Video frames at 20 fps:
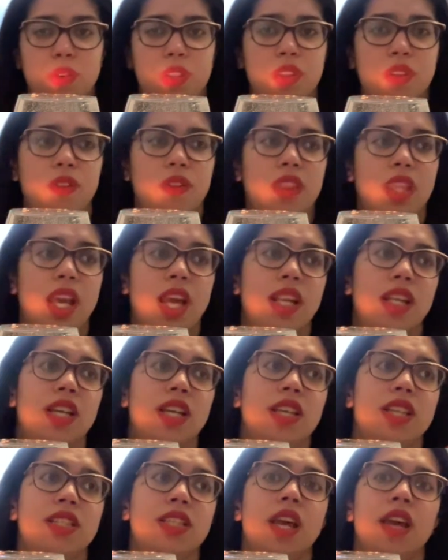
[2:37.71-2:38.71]
whether that
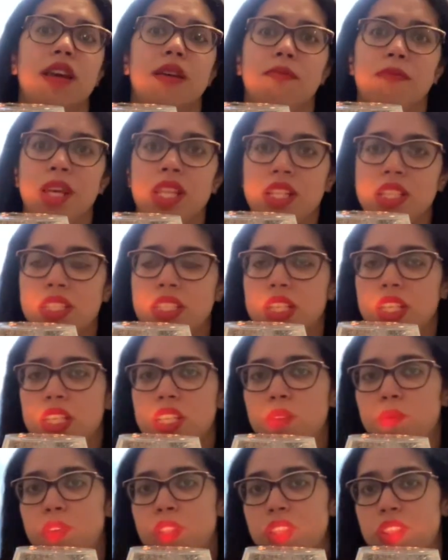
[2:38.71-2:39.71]
is
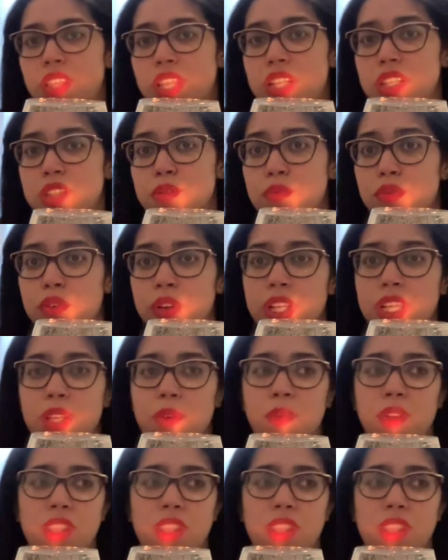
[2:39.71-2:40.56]
meditating, whether that is praying,